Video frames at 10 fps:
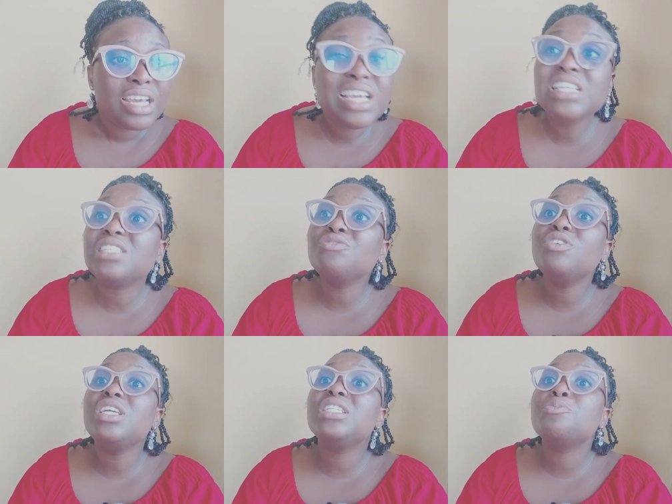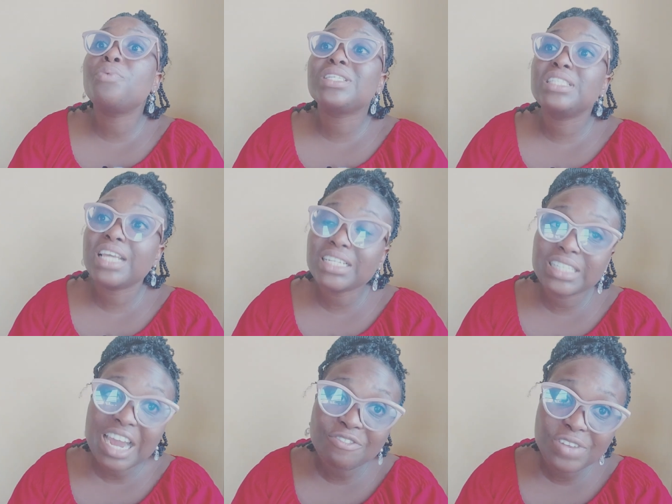It's even in the
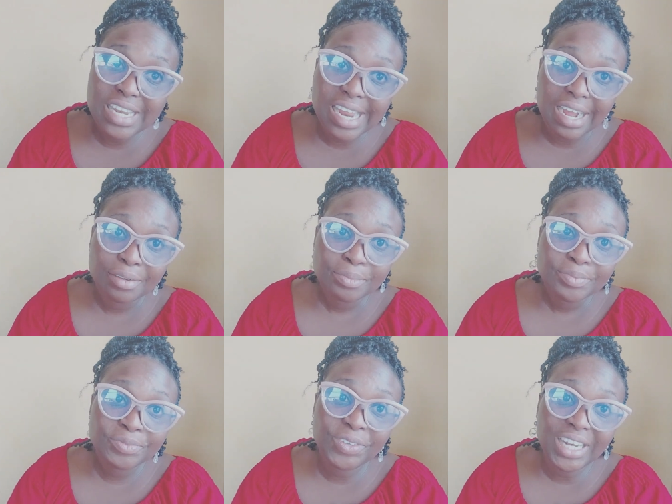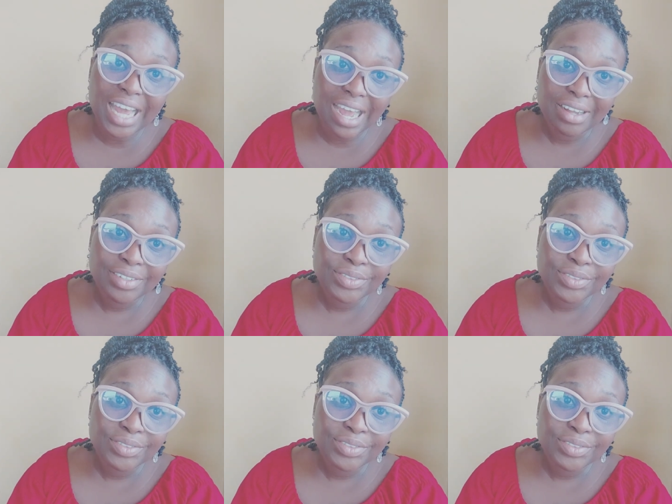presidential villa,